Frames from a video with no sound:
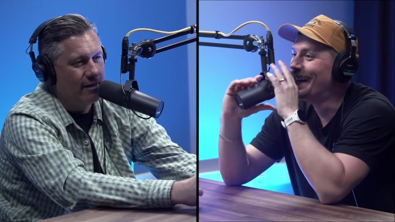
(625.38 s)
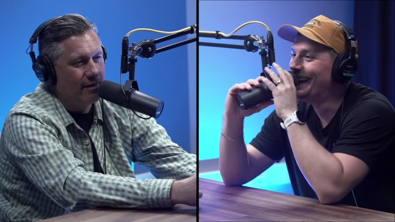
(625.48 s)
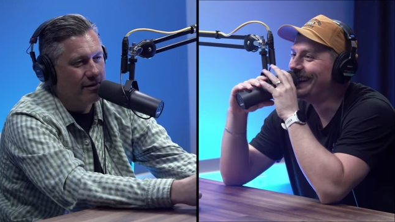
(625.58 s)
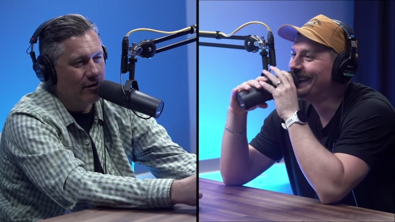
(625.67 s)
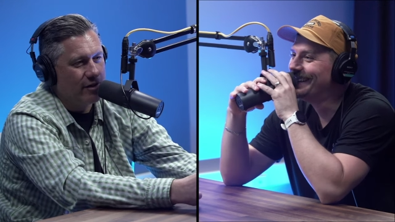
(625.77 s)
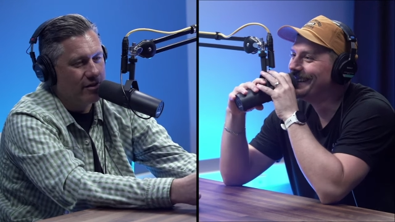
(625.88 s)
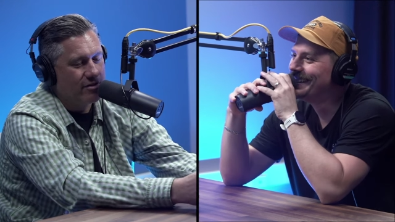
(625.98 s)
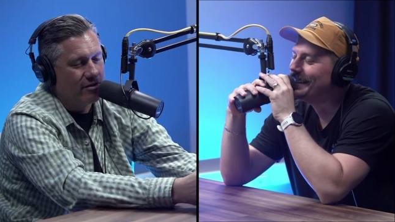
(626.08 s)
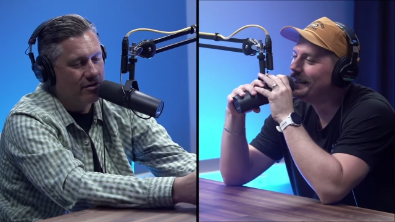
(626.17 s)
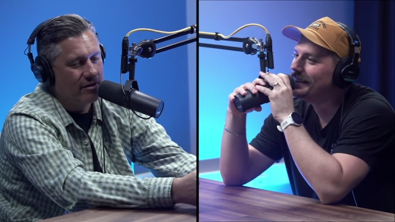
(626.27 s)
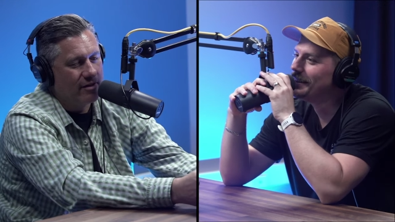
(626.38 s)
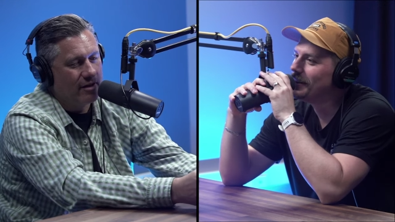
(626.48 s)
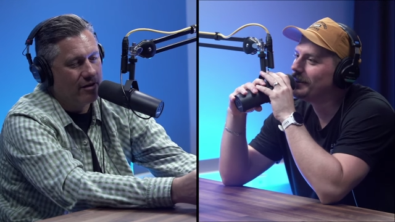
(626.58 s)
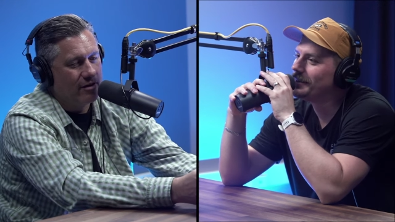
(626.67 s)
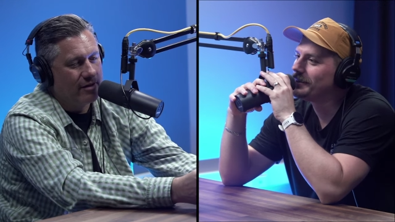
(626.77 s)
Speaker 1: the donuts are,
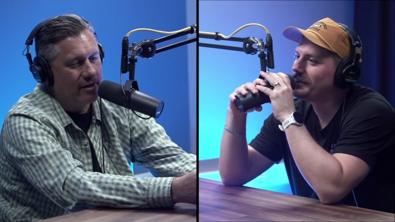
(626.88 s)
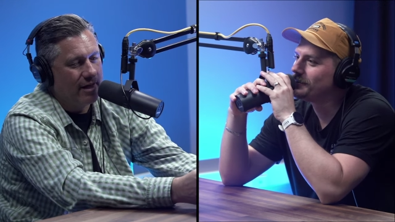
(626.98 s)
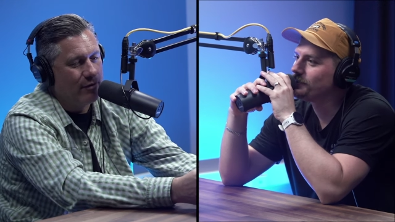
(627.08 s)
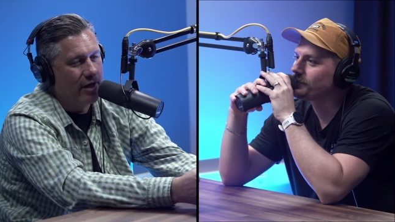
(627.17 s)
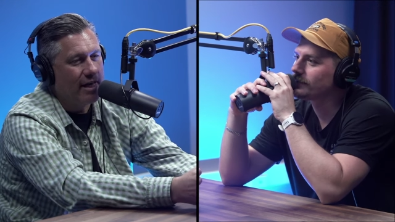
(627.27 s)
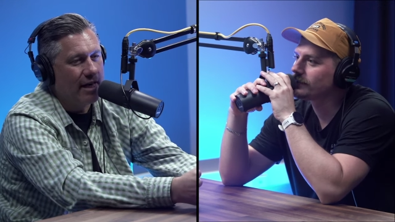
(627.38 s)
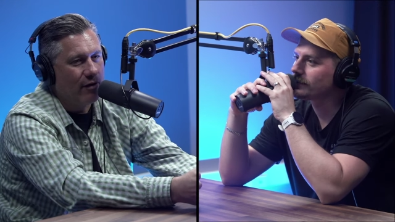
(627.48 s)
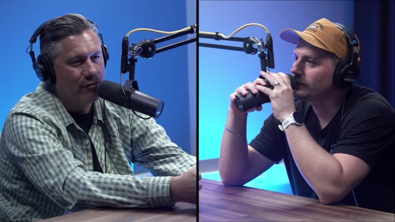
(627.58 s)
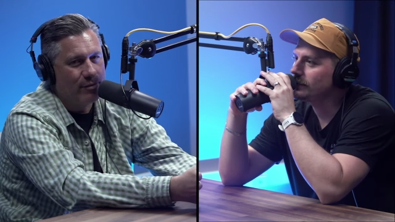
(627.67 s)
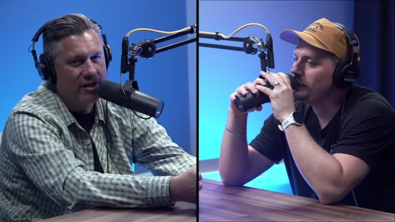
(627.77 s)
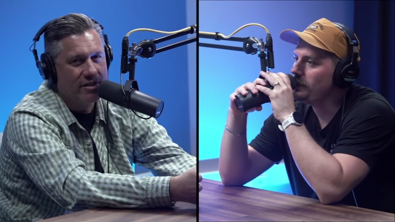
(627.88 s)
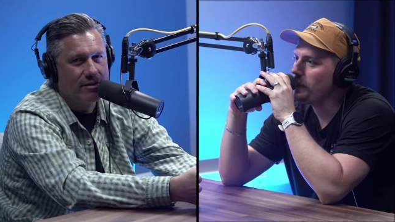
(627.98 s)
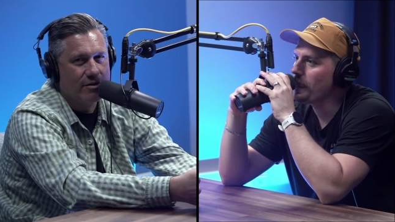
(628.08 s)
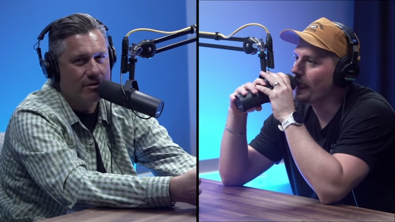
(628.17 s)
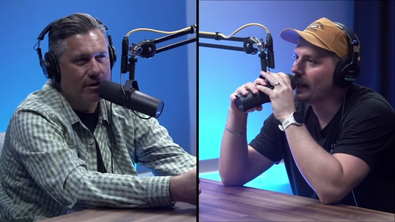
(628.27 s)
are yeah. Right now, everybody
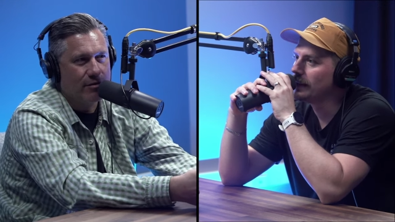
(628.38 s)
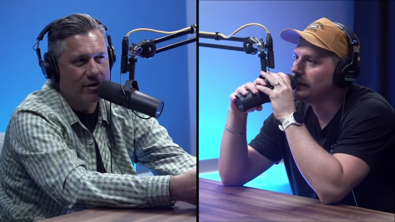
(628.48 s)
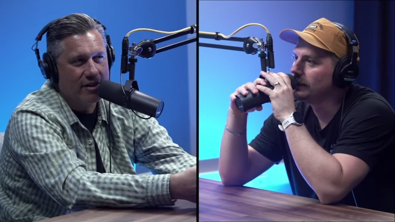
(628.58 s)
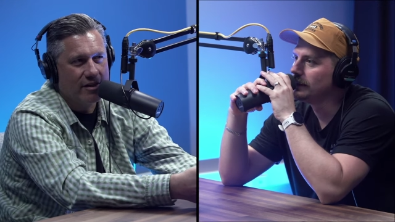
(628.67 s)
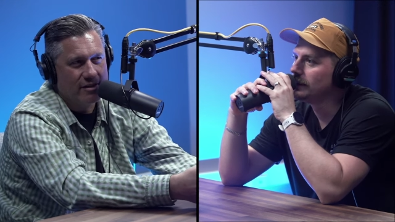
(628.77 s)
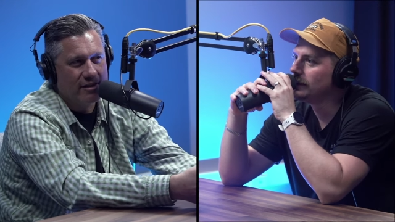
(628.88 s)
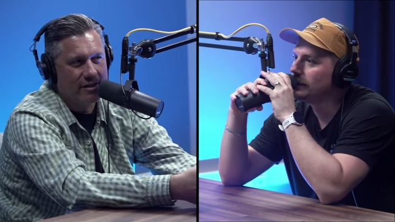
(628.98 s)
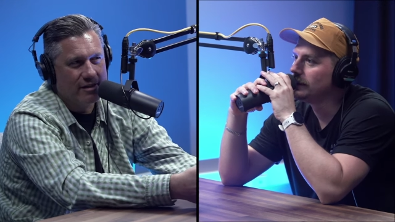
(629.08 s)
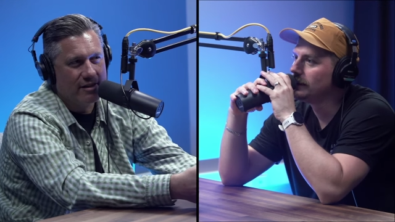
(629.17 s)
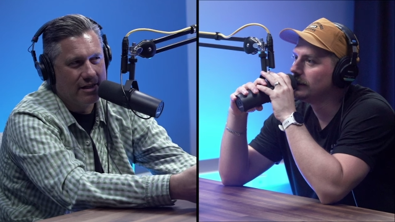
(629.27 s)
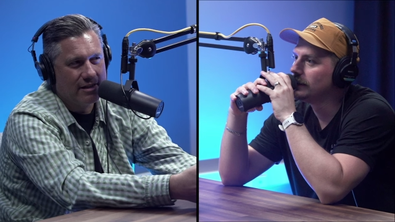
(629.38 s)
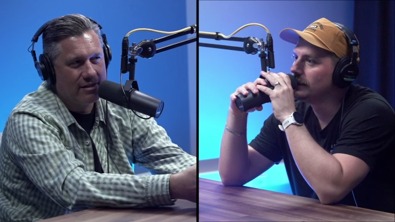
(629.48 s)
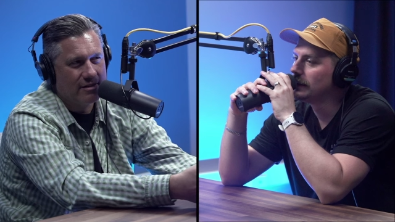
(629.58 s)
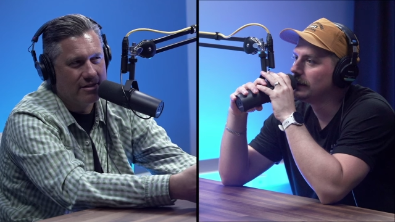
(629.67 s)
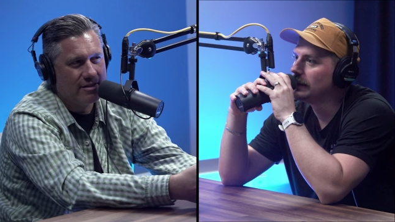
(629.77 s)
seems to be really into the
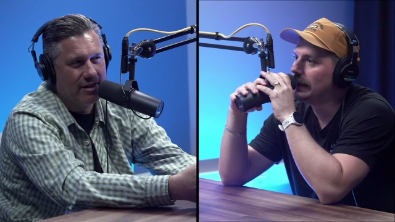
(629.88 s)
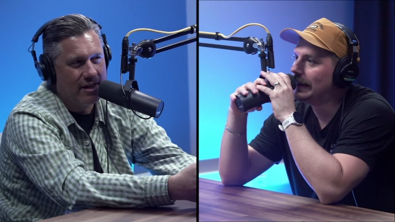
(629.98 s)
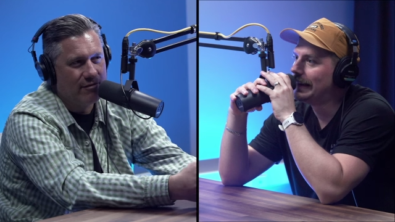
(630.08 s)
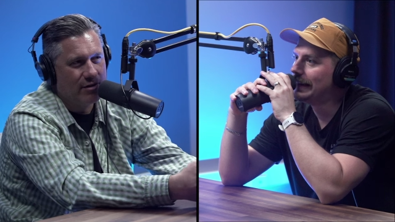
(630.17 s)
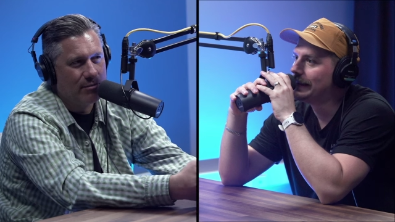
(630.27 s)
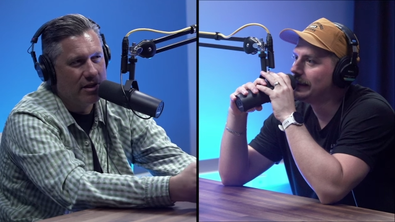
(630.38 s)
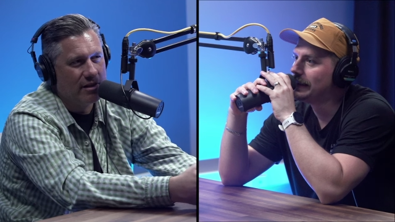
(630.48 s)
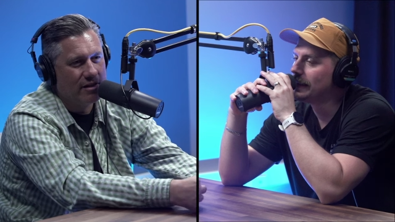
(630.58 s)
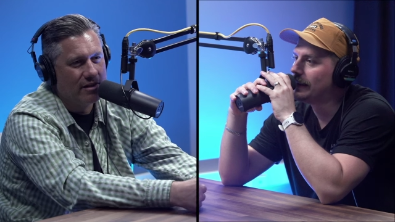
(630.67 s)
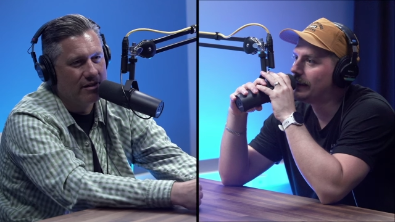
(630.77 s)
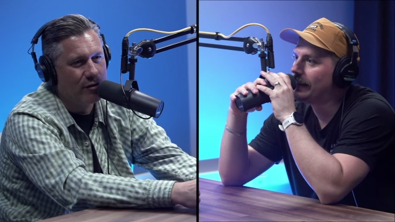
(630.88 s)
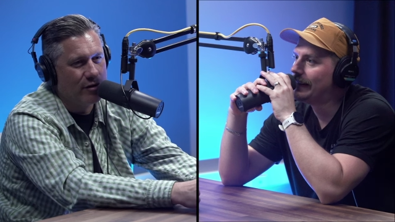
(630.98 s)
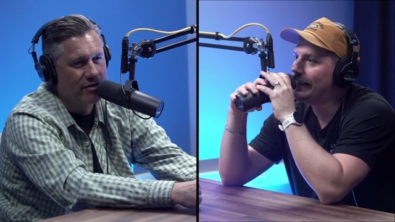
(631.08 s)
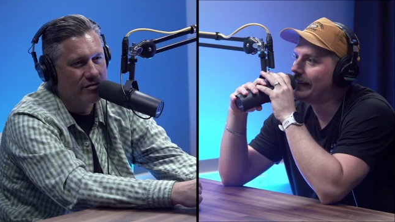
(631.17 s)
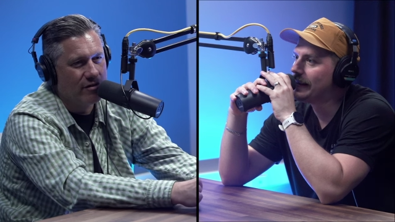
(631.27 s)
into giving me the
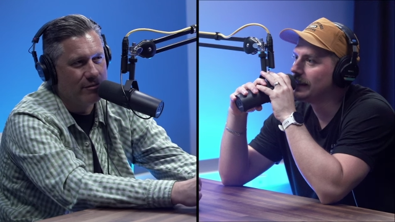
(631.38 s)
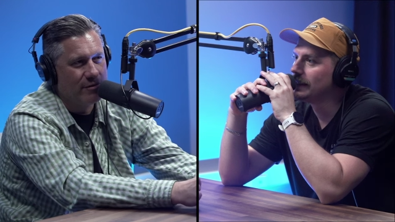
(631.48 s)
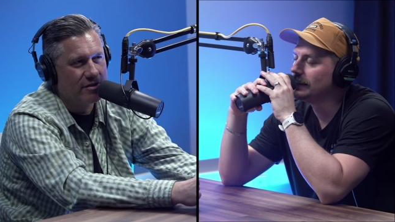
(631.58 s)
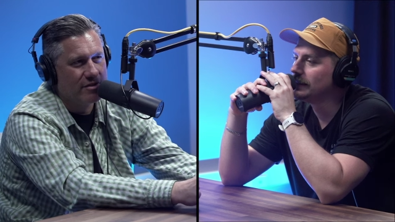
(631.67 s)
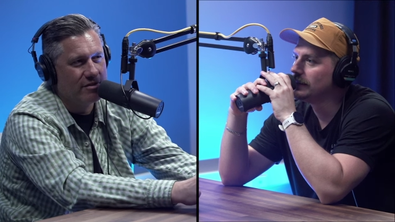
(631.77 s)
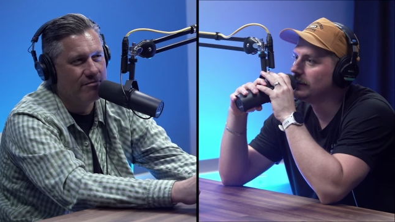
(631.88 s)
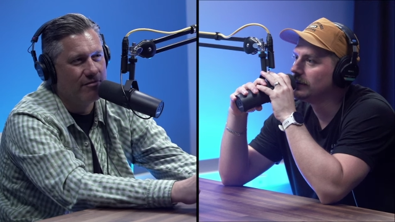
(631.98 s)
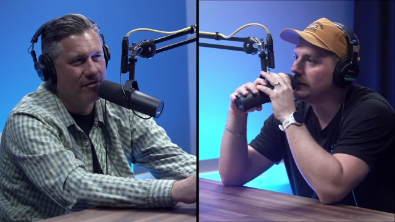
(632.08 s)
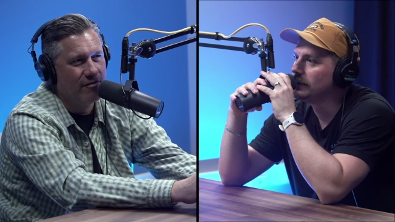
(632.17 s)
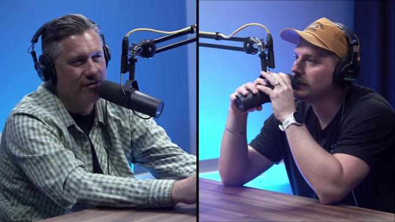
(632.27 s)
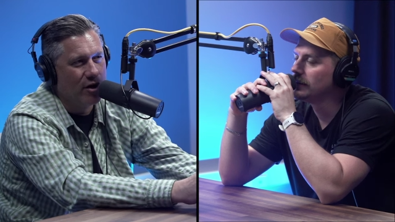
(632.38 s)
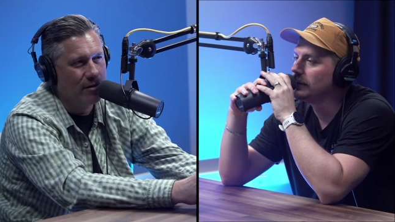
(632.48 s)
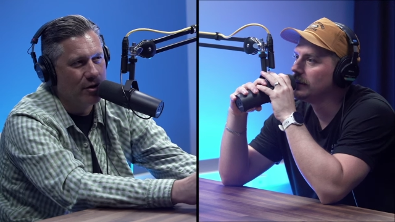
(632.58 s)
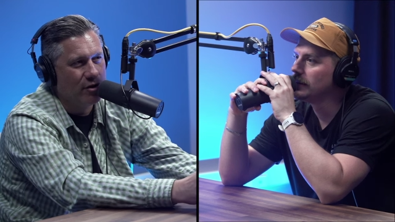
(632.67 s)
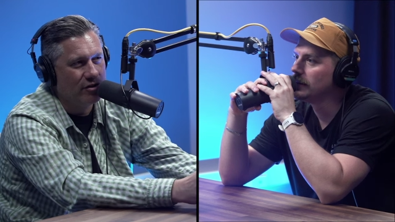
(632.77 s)
donuts from this
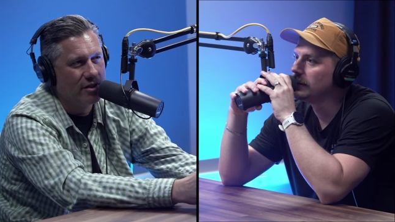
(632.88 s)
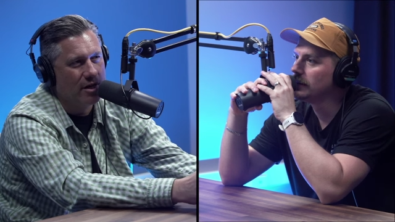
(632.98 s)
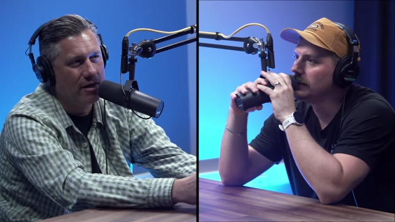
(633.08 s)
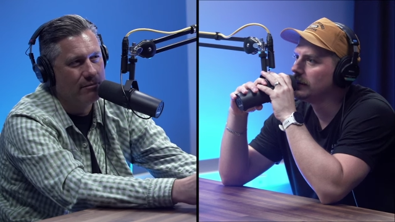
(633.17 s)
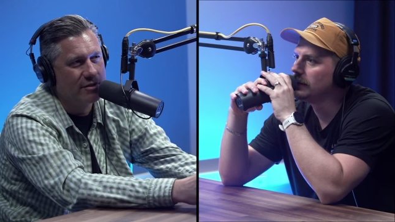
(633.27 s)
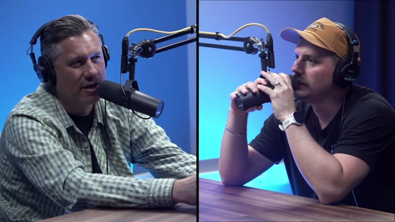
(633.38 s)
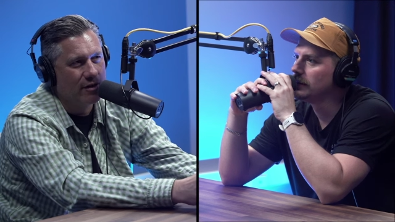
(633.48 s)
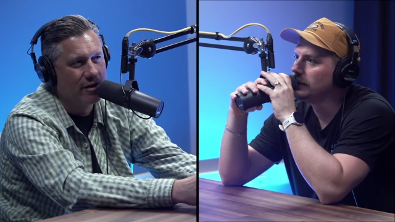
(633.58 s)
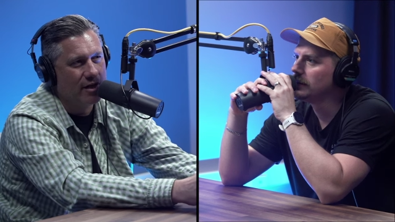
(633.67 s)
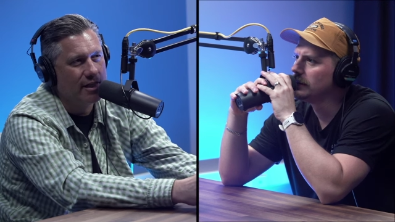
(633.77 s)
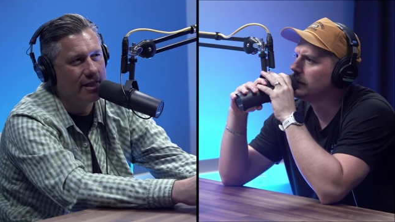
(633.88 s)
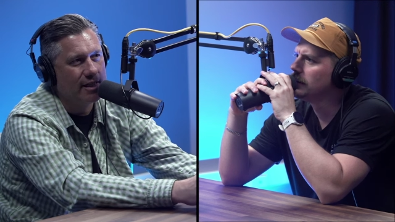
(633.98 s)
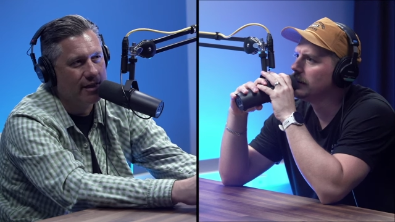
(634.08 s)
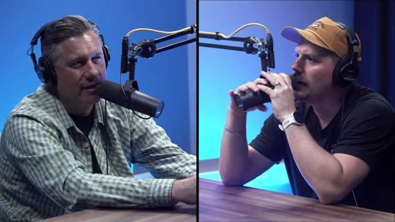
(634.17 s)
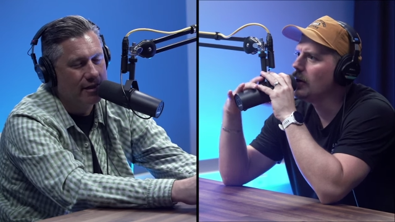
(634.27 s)
farm called Tom's out in
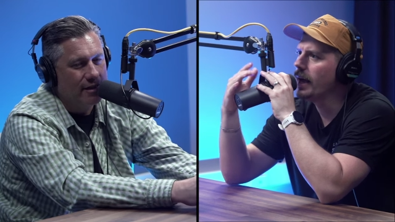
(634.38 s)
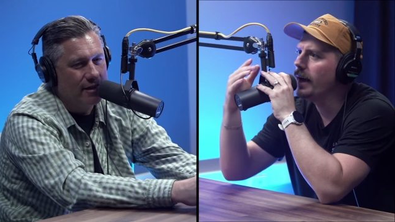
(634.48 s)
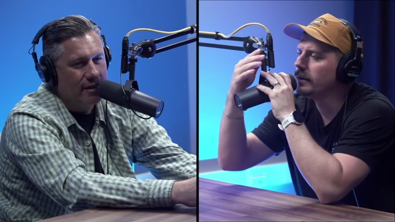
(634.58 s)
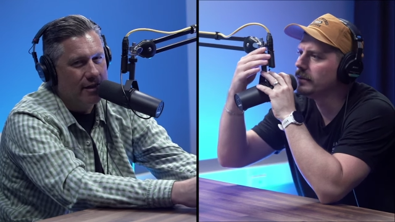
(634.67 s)
Huntley. Oh yeah,